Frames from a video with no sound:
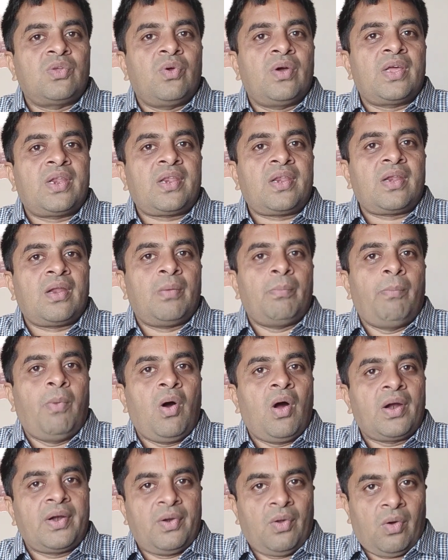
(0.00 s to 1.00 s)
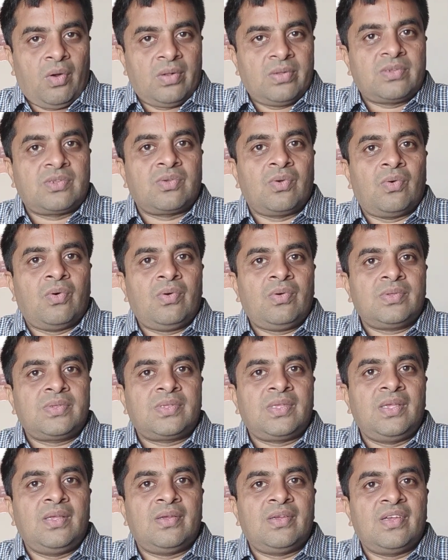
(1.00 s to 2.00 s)
your bond also.
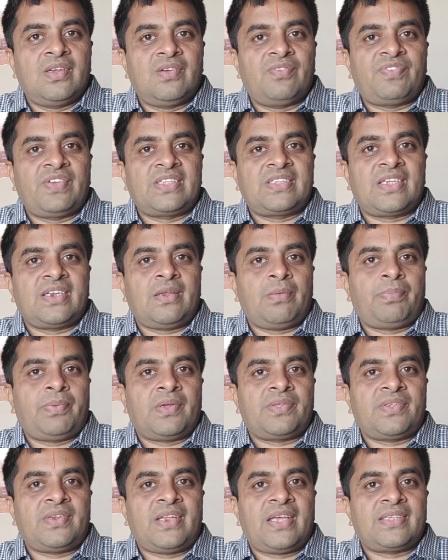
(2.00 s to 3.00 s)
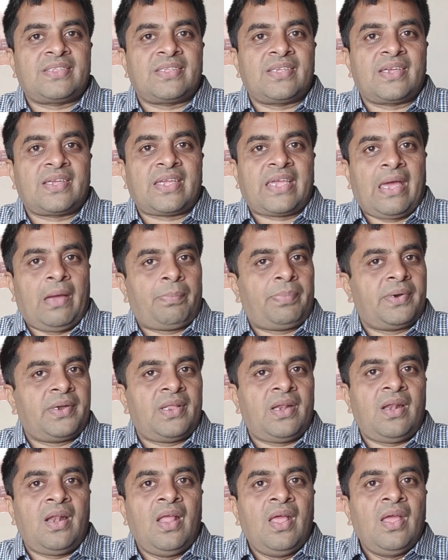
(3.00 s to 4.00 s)
See, fixed deposit has a
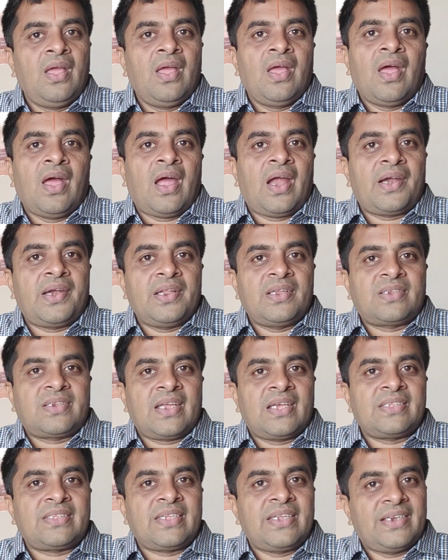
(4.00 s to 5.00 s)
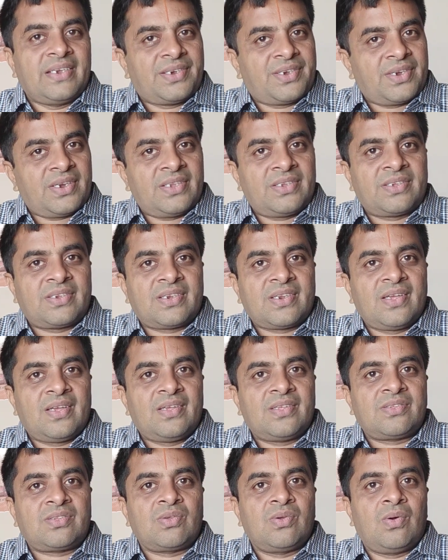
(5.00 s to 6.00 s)
capital and it has interest,
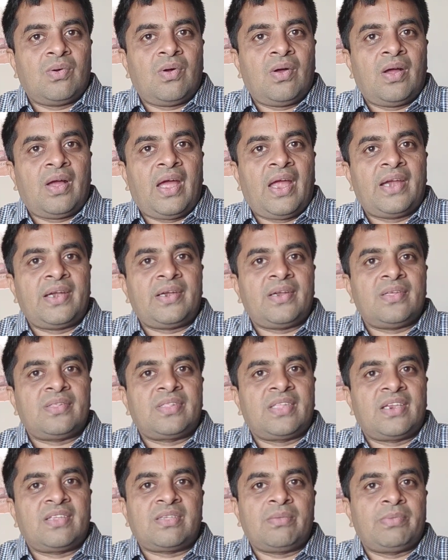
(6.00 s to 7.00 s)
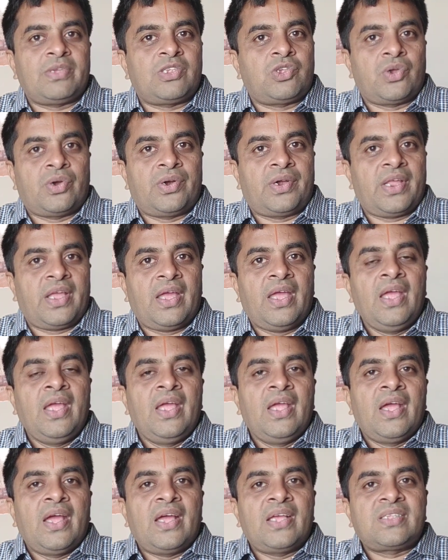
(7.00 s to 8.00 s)
so and there is a maturity.
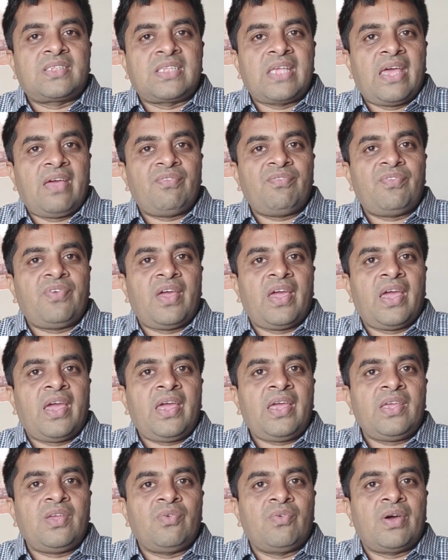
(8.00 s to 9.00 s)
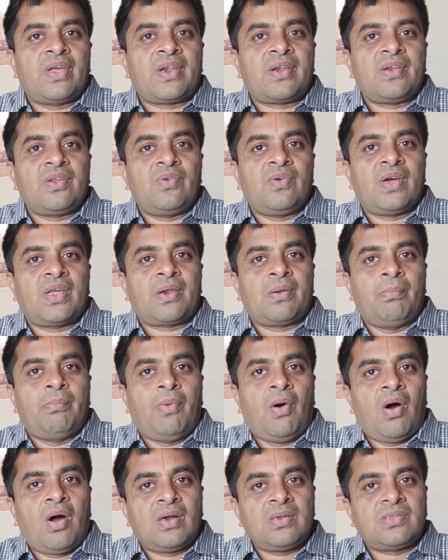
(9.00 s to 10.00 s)
Same way, your
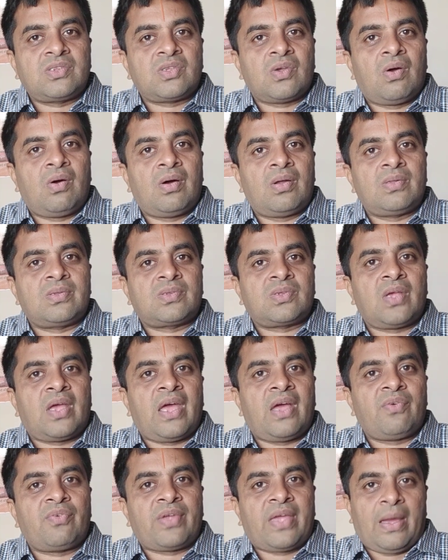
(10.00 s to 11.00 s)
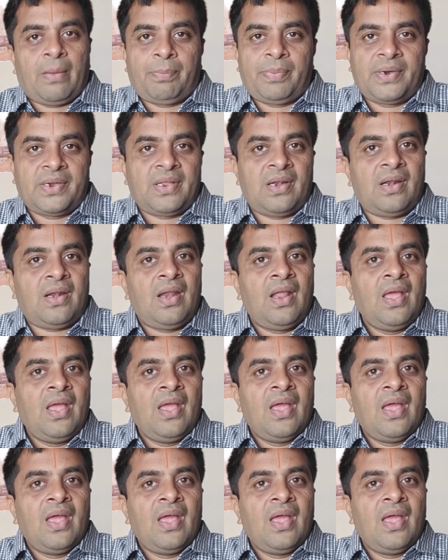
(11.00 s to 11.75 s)
bonds also have capital